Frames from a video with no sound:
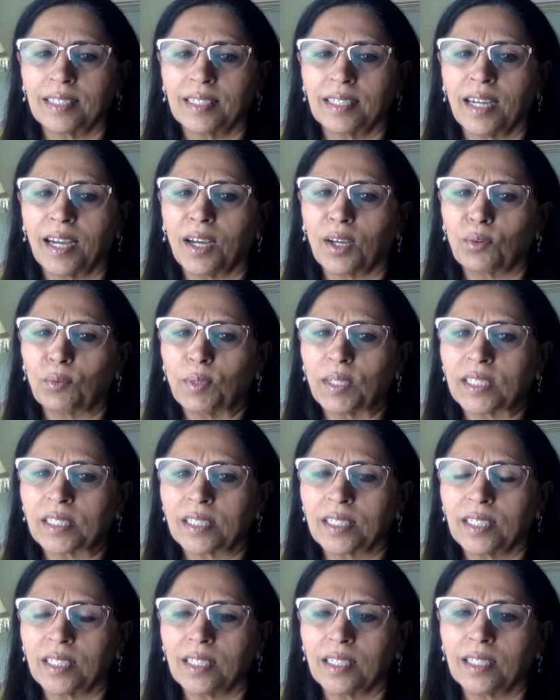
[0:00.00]

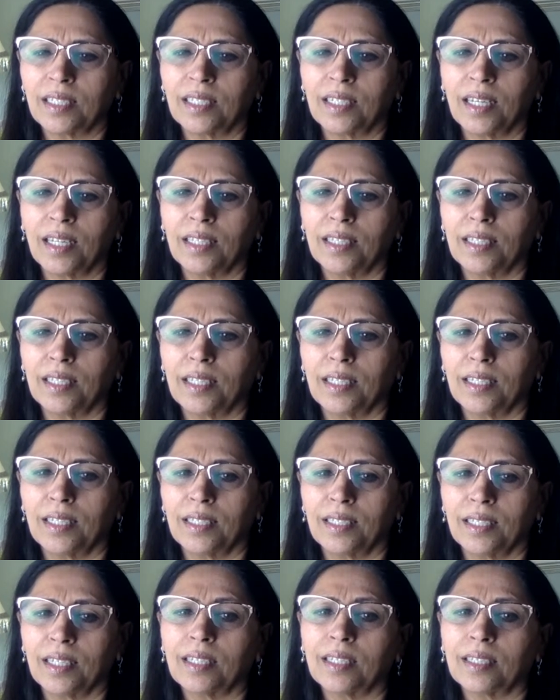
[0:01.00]
harvesting, and then
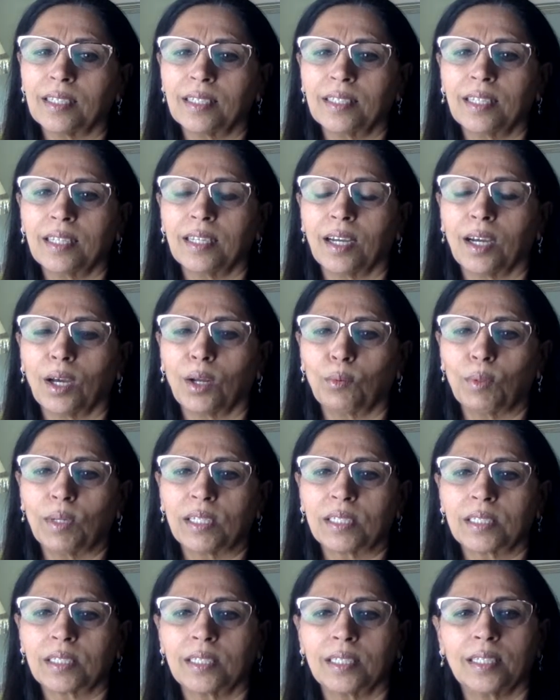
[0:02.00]
they
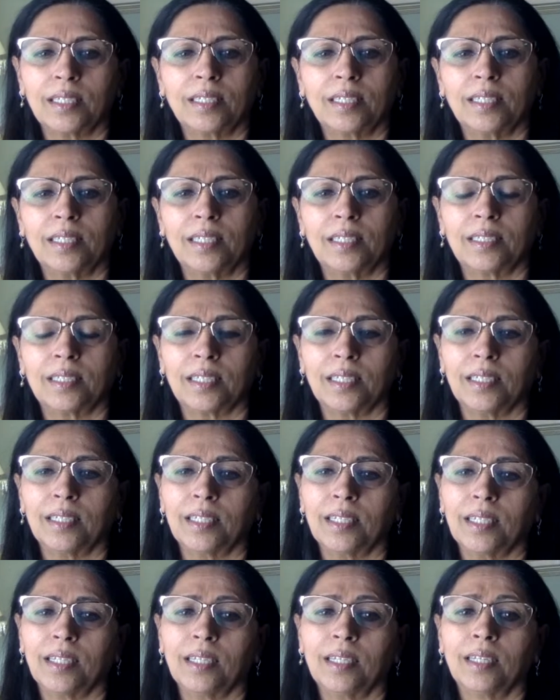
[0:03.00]
harvested it, and
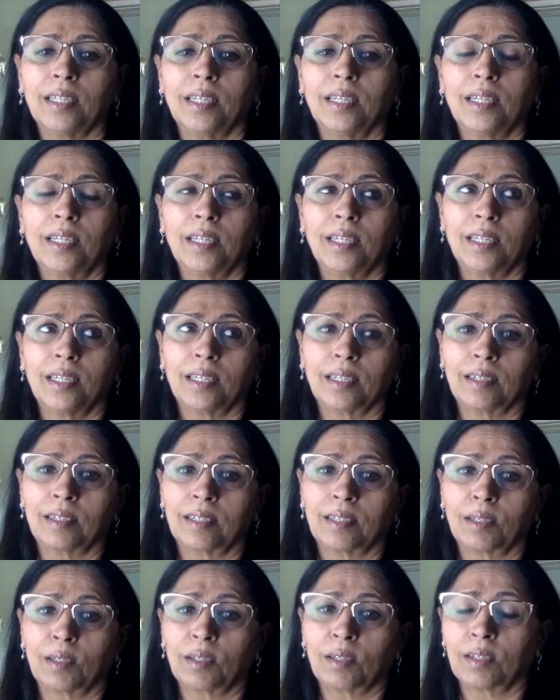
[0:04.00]
they
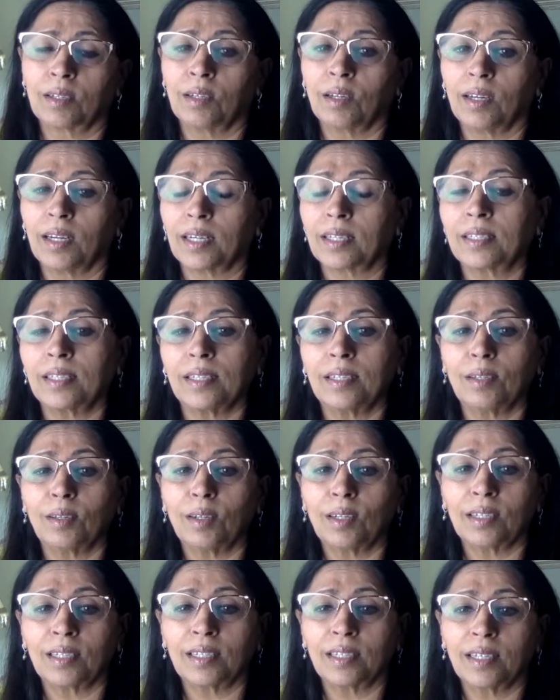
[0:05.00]
collected
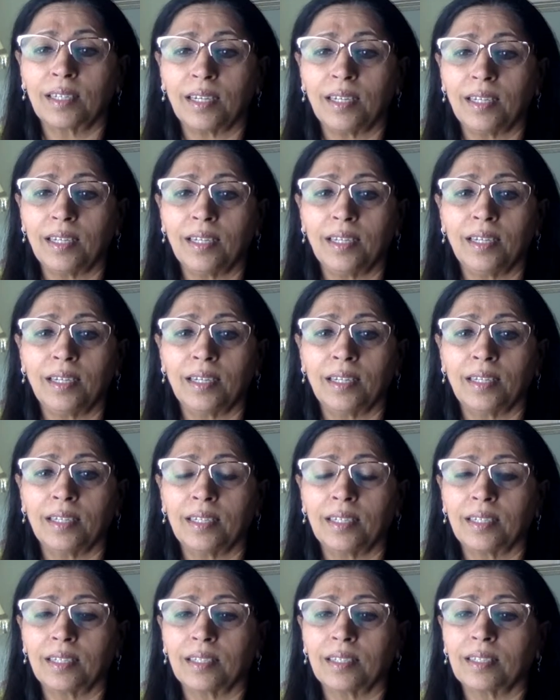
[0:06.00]
all the grain
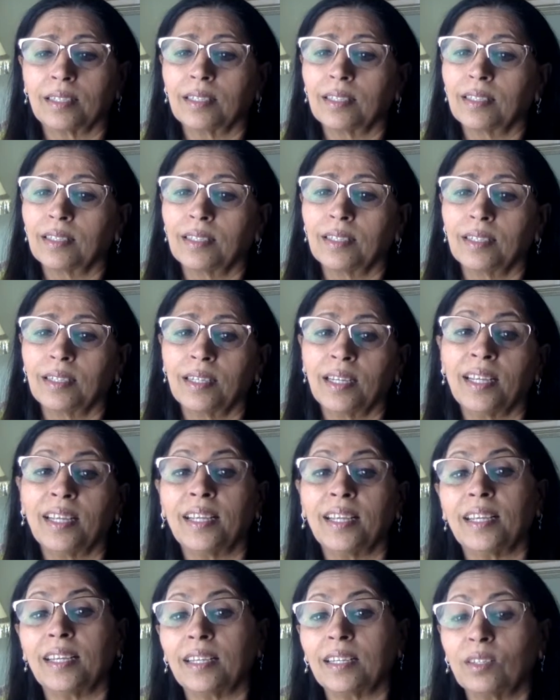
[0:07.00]
and the
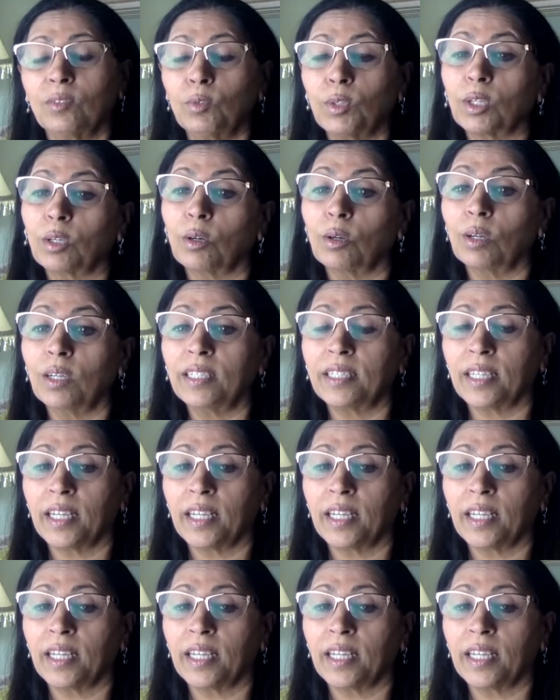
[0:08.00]
hay. We call it